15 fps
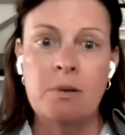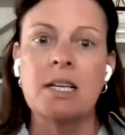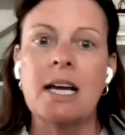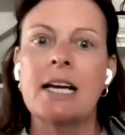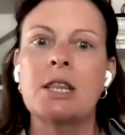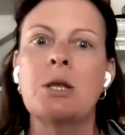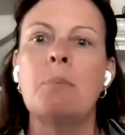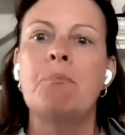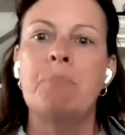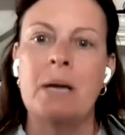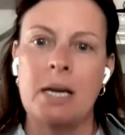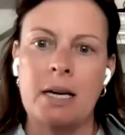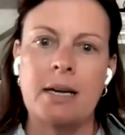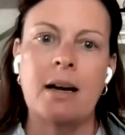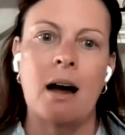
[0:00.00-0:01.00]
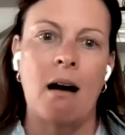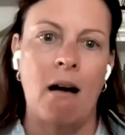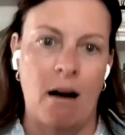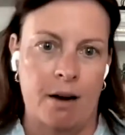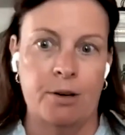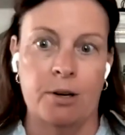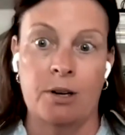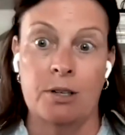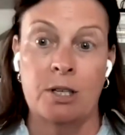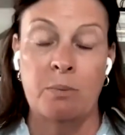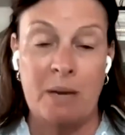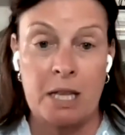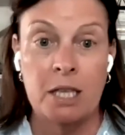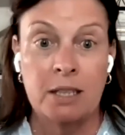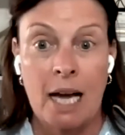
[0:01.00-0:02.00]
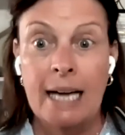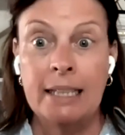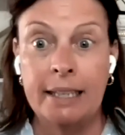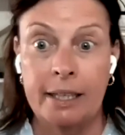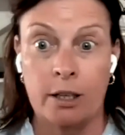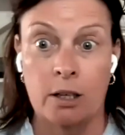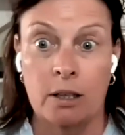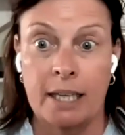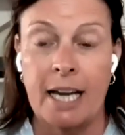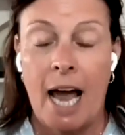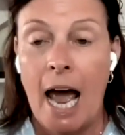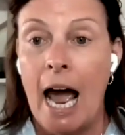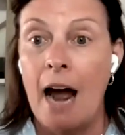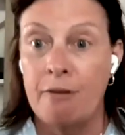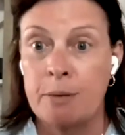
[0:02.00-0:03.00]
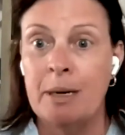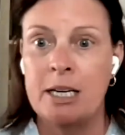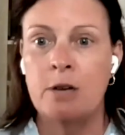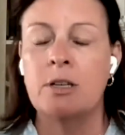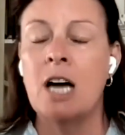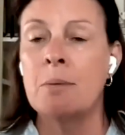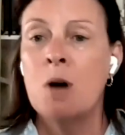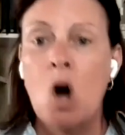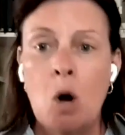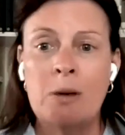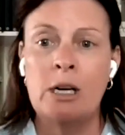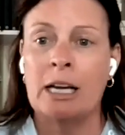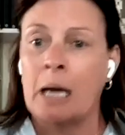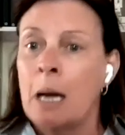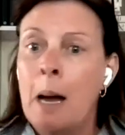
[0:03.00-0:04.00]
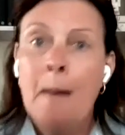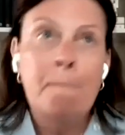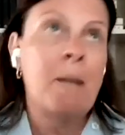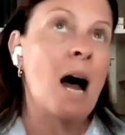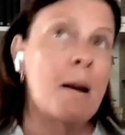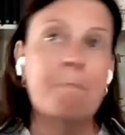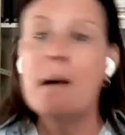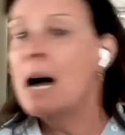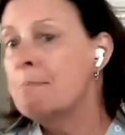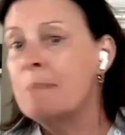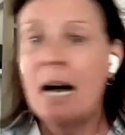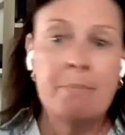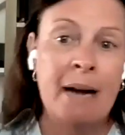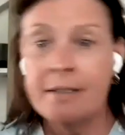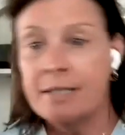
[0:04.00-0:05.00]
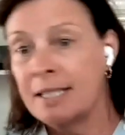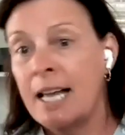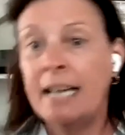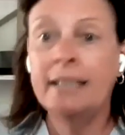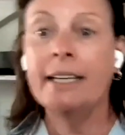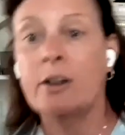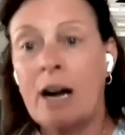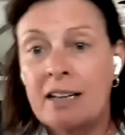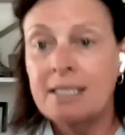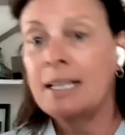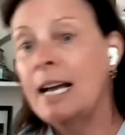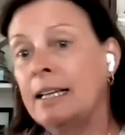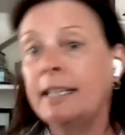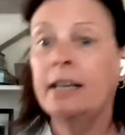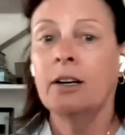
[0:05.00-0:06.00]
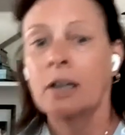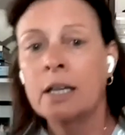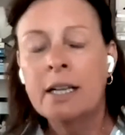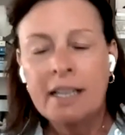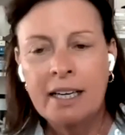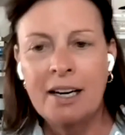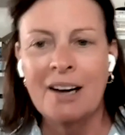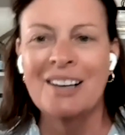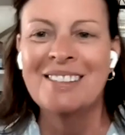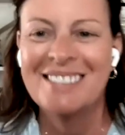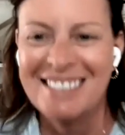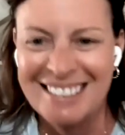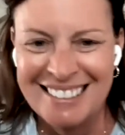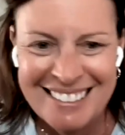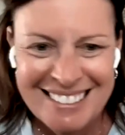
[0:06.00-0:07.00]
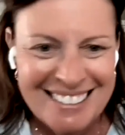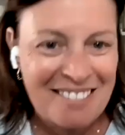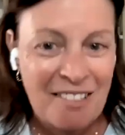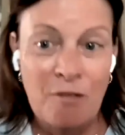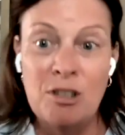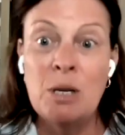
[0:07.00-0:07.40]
was like the big honor to be the line leader. Like everybody, you'd come home and you're like, Mom, I was the line leader. It